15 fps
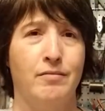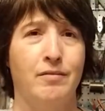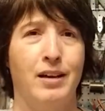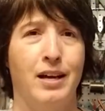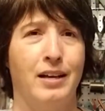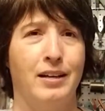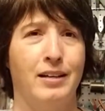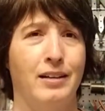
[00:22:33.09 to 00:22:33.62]

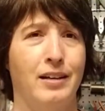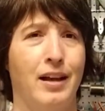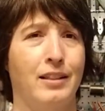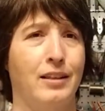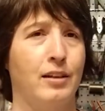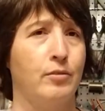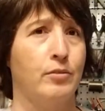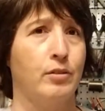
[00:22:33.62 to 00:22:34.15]
I didn't. I
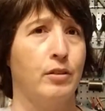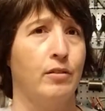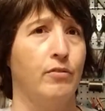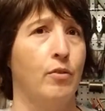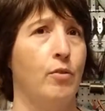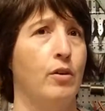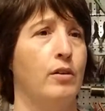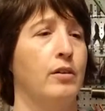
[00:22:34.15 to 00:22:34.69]
thought it was only
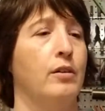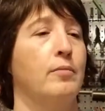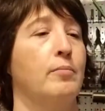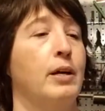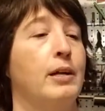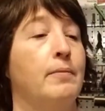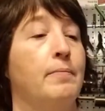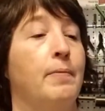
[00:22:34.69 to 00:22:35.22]
four.
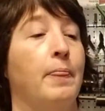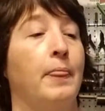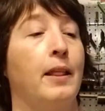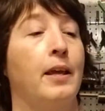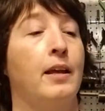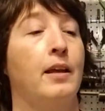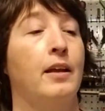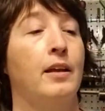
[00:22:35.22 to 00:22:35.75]
But
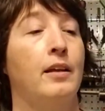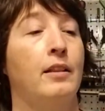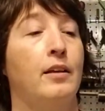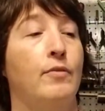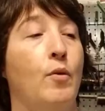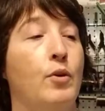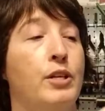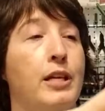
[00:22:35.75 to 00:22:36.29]
they're
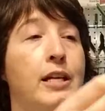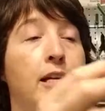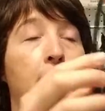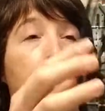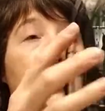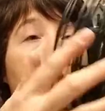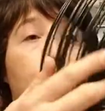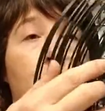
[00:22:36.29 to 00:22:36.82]
14
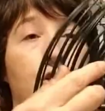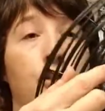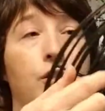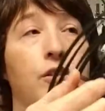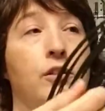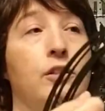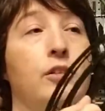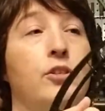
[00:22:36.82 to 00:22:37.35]
inch.
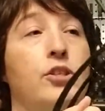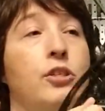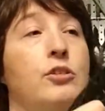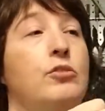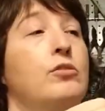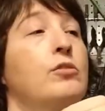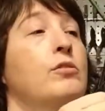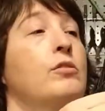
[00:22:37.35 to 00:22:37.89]
They're
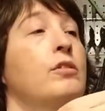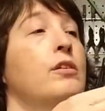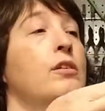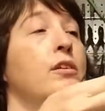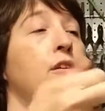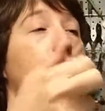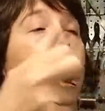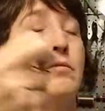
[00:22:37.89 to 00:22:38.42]
just
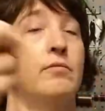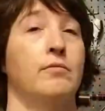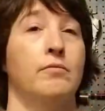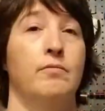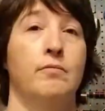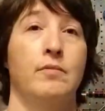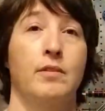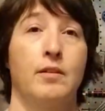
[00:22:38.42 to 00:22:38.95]
uh,
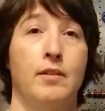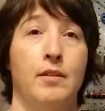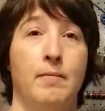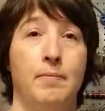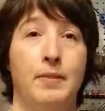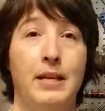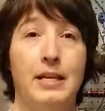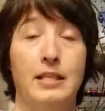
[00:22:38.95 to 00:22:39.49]

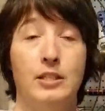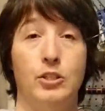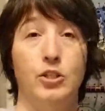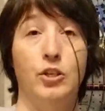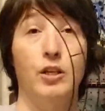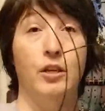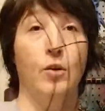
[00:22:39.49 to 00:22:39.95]
these. You can